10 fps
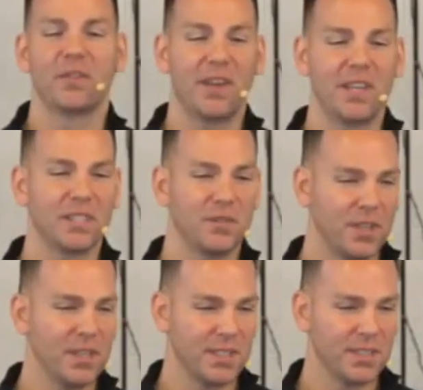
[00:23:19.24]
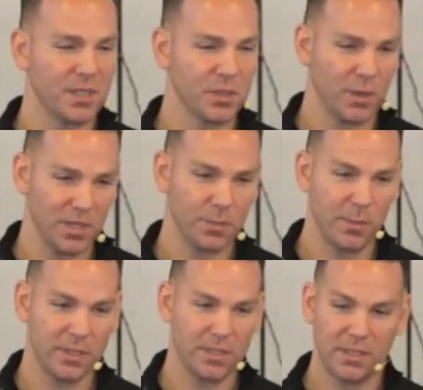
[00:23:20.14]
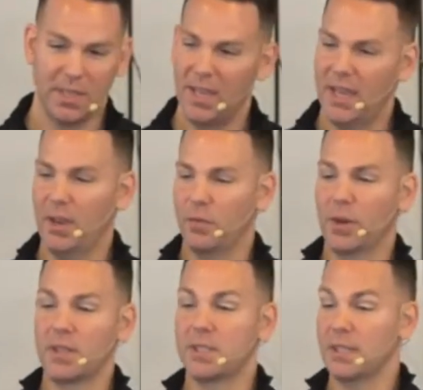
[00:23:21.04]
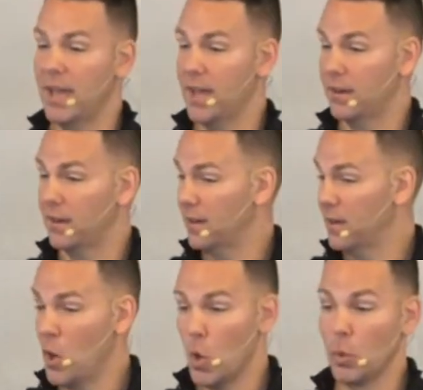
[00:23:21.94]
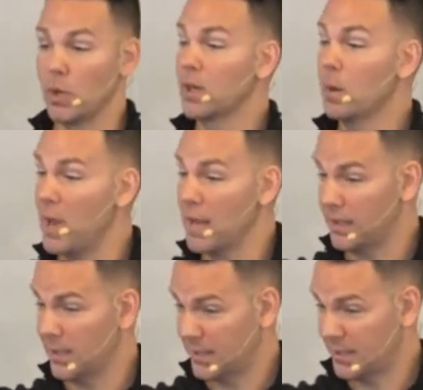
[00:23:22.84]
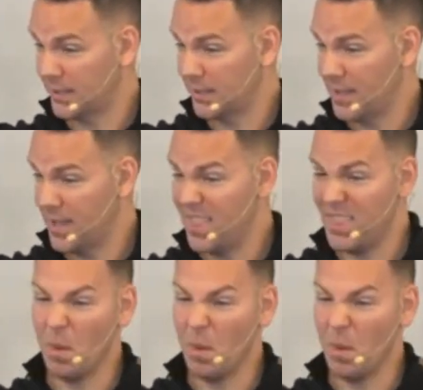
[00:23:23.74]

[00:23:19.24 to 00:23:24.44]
face of Jesus this Christmas. And friends, together, we're going to make this the